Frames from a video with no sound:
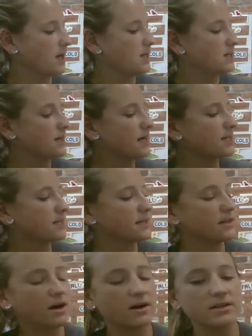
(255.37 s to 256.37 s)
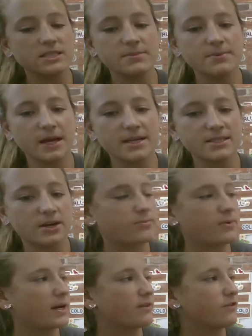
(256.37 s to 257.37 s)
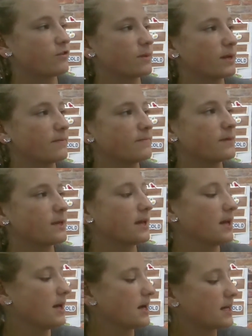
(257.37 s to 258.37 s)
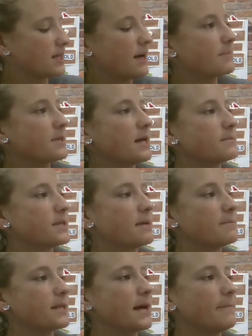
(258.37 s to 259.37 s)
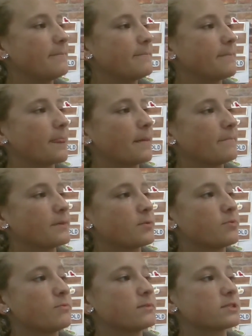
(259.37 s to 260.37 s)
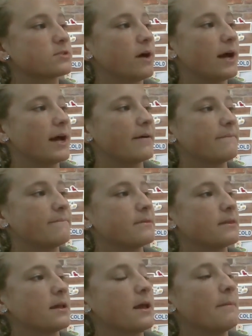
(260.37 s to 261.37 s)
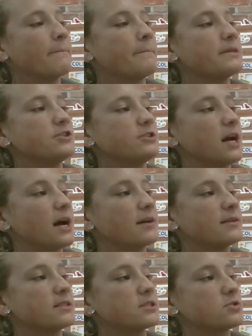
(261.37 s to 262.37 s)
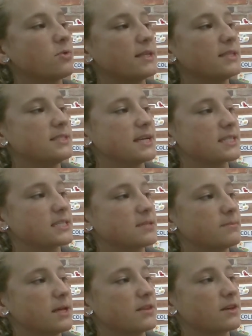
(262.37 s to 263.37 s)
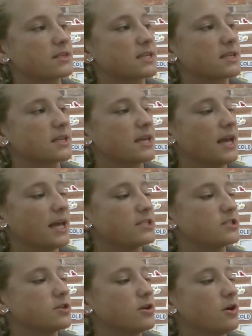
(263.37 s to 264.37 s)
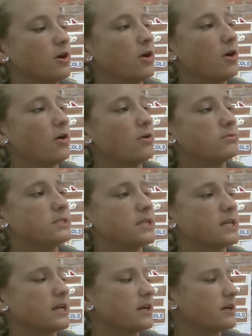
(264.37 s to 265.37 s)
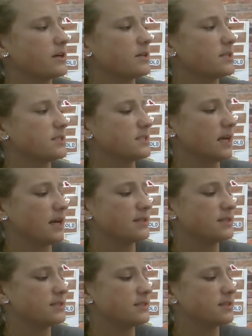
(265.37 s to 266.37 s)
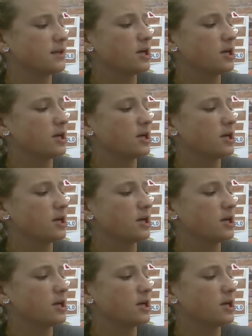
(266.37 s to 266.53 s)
Luckily, the art supplies are ready for me. Clap, clap, clap, clap. The room is quiet. Mr. Todd squats next to me and looks at the cage. Oh dear, he says.